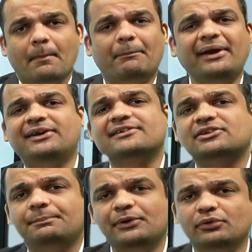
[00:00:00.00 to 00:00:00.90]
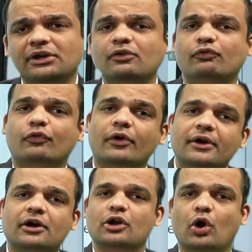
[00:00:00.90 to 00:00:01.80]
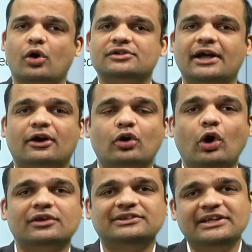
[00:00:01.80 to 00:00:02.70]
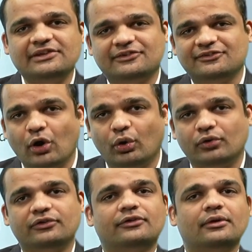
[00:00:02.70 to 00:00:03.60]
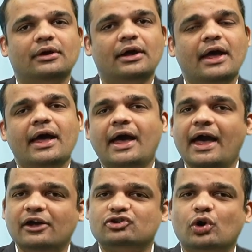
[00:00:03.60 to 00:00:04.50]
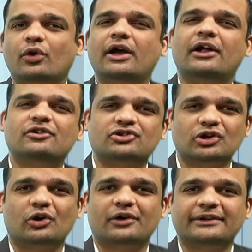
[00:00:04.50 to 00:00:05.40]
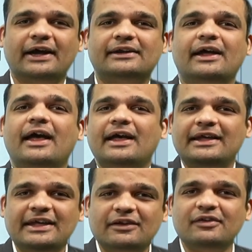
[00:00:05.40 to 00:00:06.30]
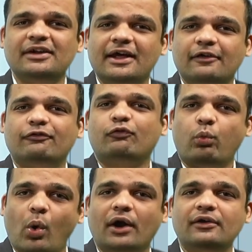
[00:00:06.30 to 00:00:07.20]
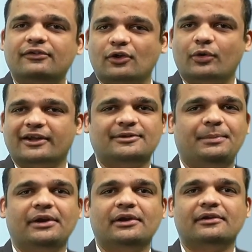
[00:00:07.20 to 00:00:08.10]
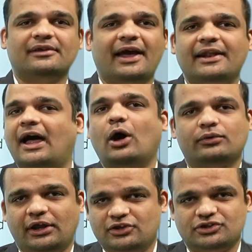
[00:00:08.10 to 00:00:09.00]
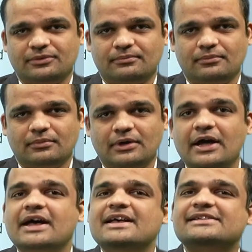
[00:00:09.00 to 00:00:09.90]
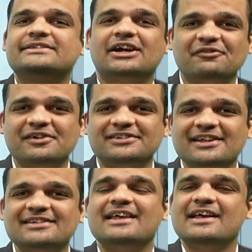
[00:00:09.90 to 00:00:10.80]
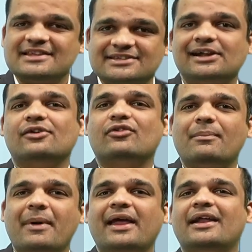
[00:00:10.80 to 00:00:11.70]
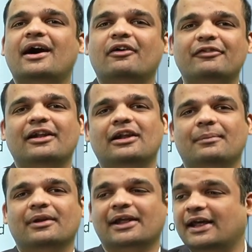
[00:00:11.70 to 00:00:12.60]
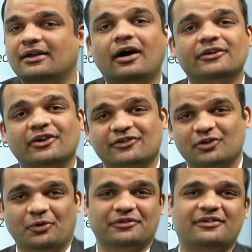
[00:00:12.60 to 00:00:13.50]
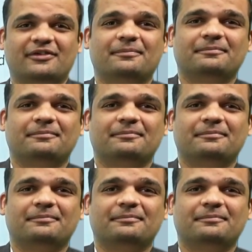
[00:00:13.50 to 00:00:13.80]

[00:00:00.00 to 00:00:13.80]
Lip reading: By distributing workloads across these zones, Azure ensured that even if one zone experiences an outage, services still remain available in other zones.